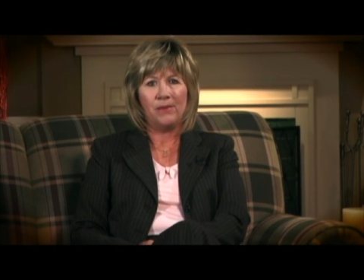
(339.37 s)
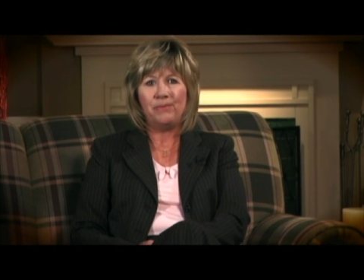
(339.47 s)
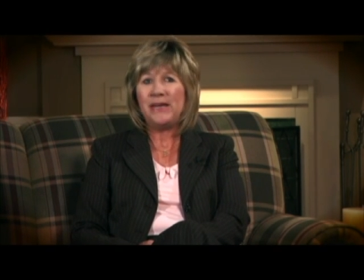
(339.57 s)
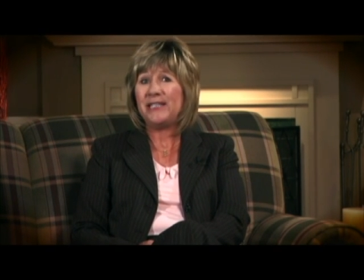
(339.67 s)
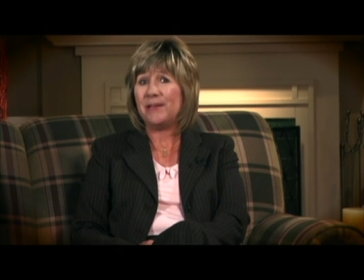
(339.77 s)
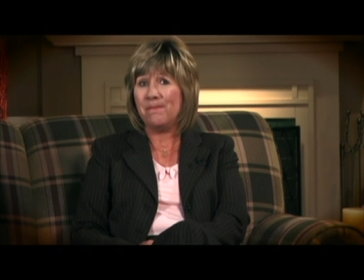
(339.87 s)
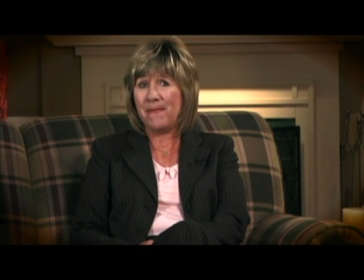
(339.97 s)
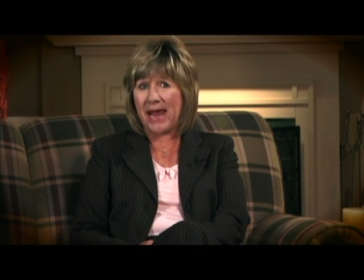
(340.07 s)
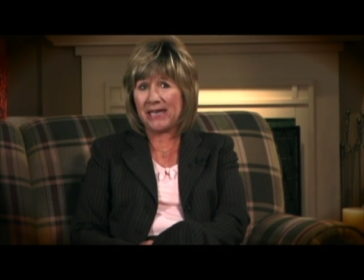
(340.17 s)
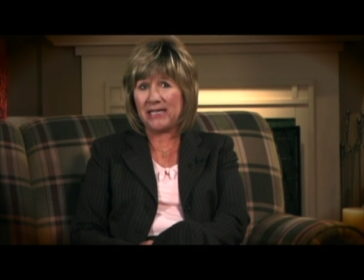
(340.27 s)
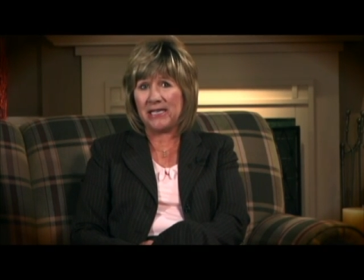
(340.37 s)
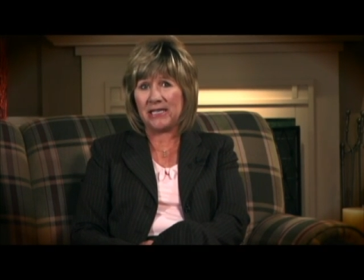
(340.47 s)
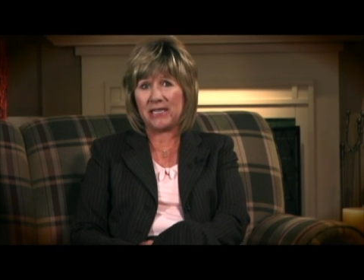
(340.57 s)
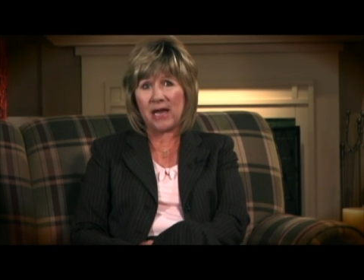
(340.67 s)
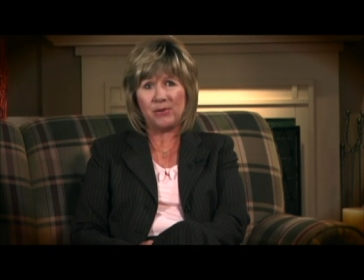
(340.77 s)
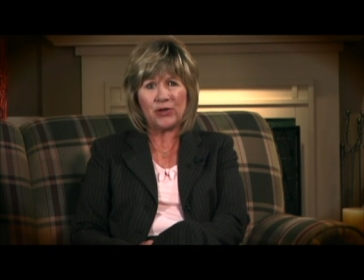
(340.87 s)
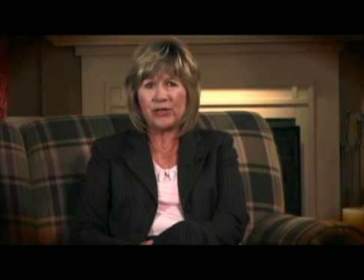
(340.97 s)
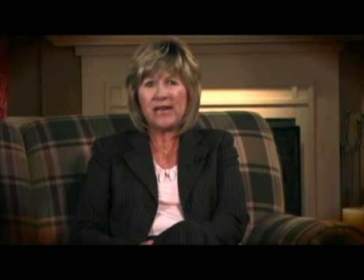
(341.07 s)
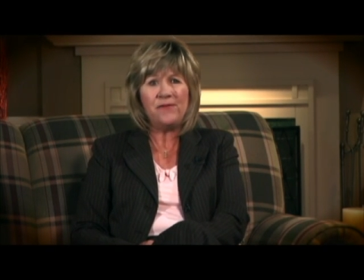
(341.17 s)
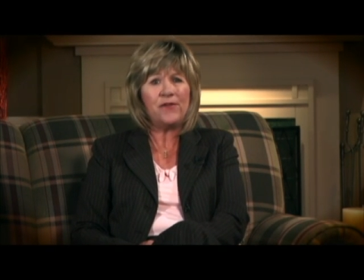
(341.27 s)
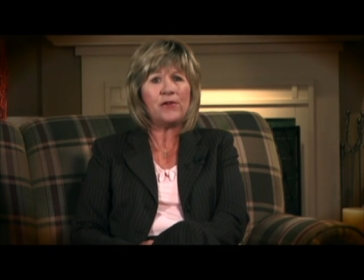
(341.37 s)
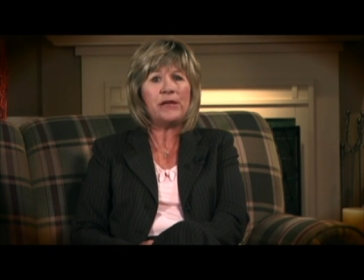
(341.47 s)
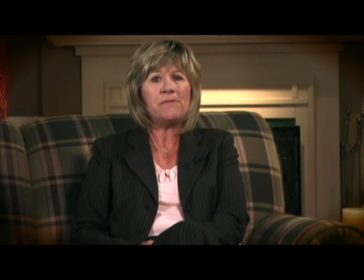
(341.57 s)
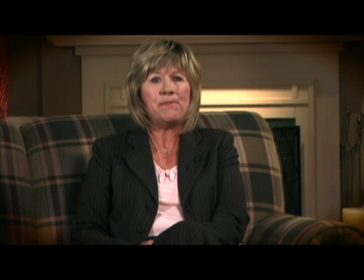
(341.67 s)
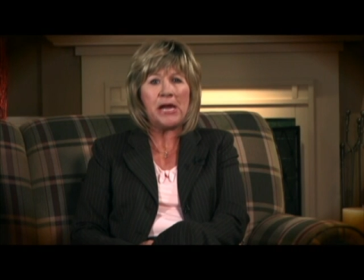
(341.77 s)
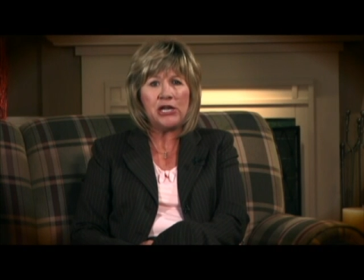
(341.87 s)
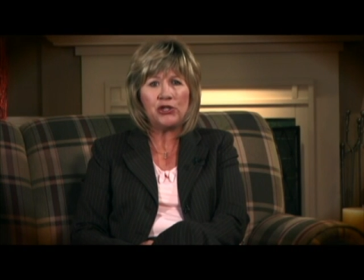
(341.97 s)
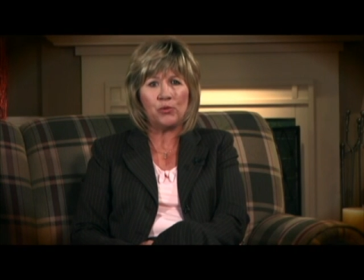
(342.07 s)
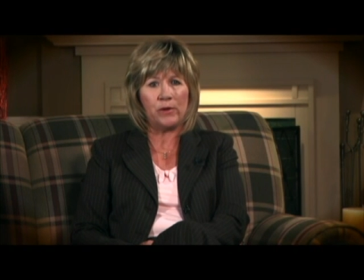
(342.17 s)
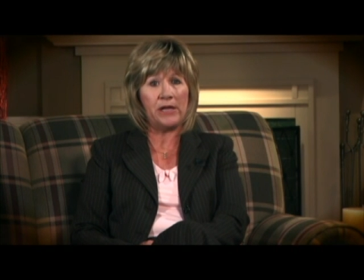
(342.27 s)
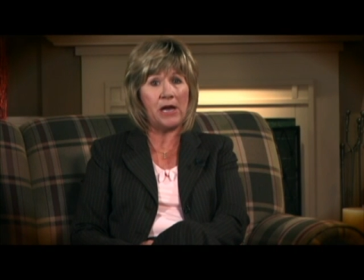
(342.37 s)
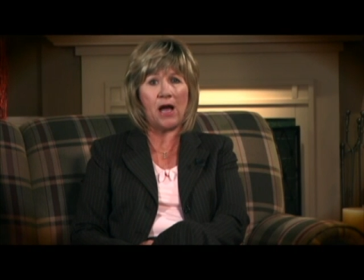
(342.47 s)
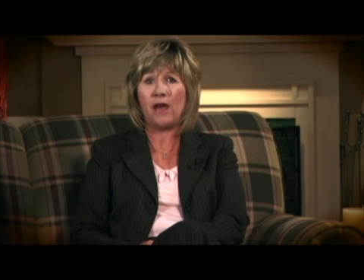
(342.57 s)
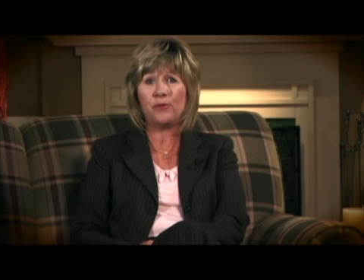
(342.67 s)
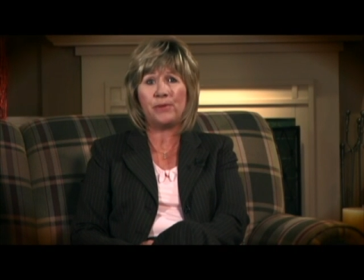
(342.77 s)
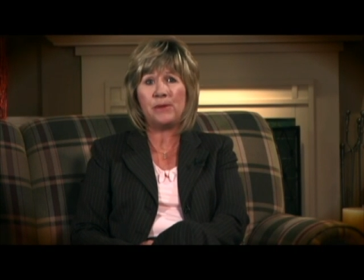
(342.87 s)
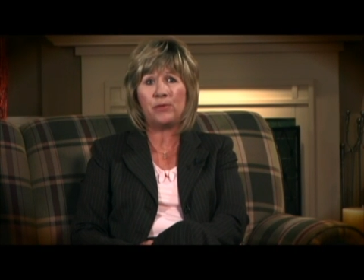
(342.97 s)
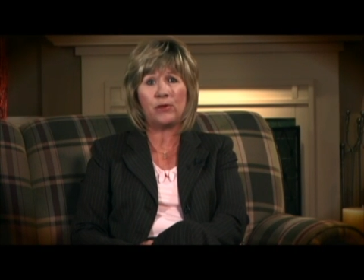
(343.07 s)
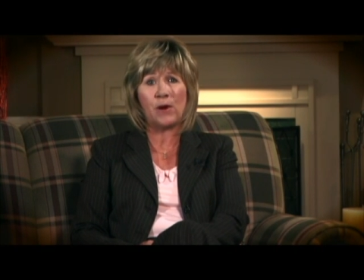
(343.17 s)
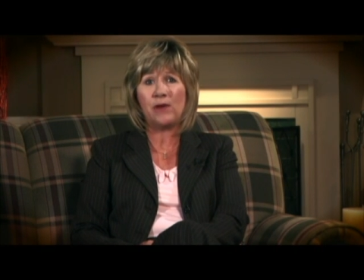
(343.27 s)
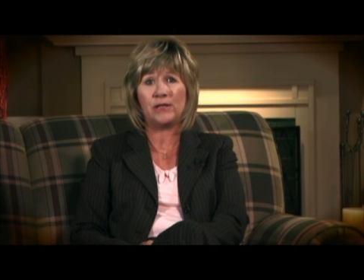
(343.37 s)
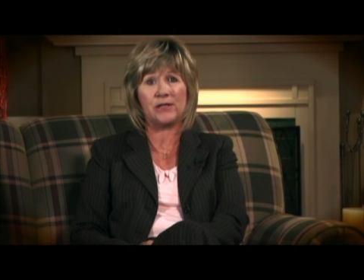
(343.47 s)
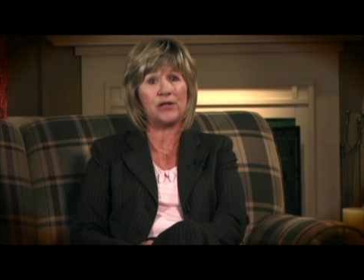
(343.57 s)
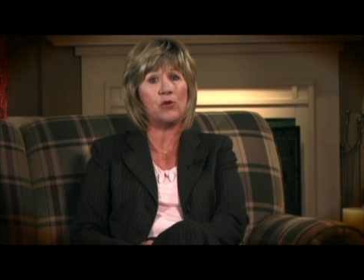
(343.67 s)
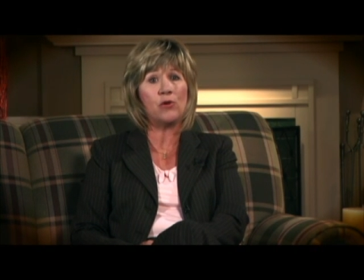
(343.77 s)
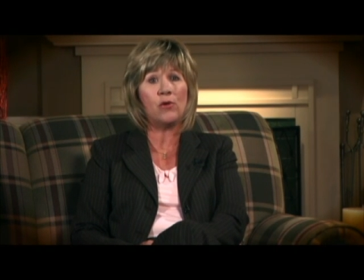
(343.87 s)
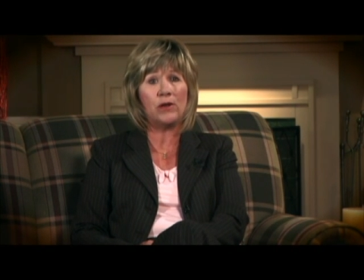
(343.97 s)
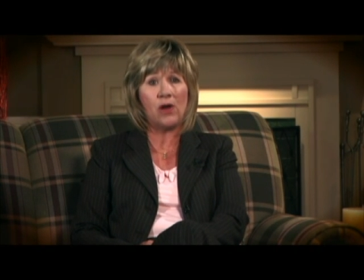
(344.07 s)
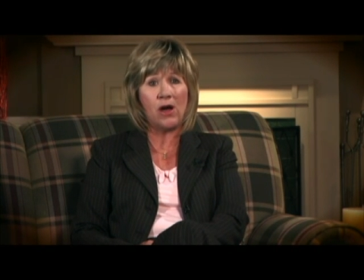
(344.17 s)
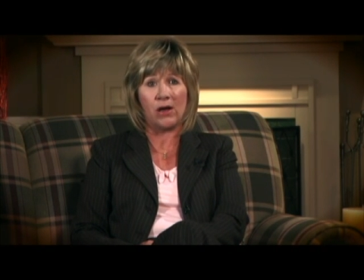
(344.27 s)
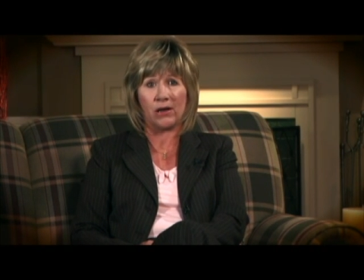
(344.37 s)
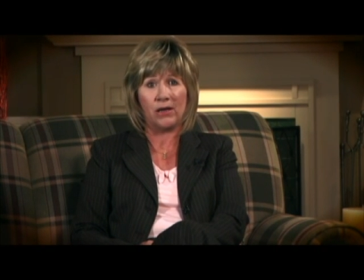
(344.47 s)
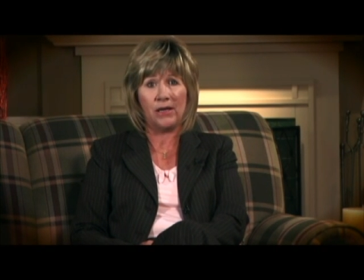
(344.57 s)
being demanding at times, or getting very impatient when the other people around us don't go along.